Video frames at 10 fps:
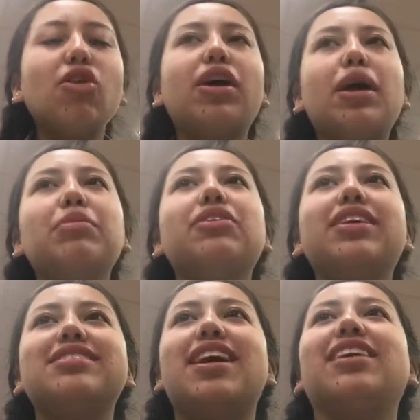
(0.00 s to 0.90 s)
okay, I'm gonna go
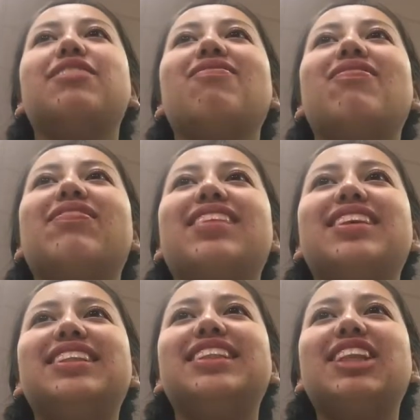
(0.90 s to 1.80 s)
get salad.
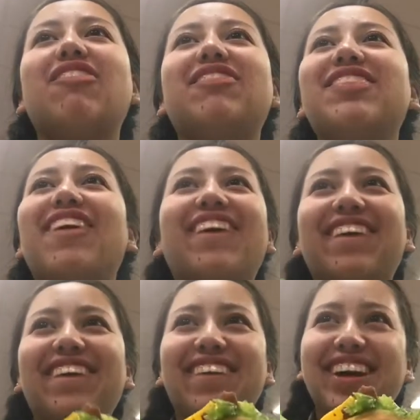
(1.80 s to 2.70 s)
Yeah?
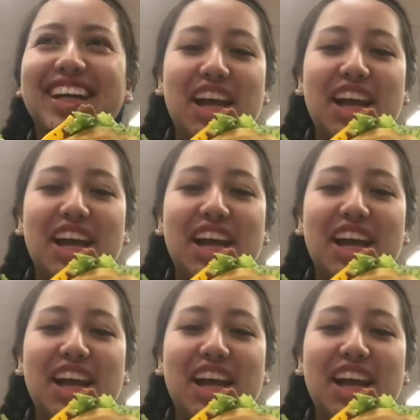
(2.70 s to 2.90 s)
No.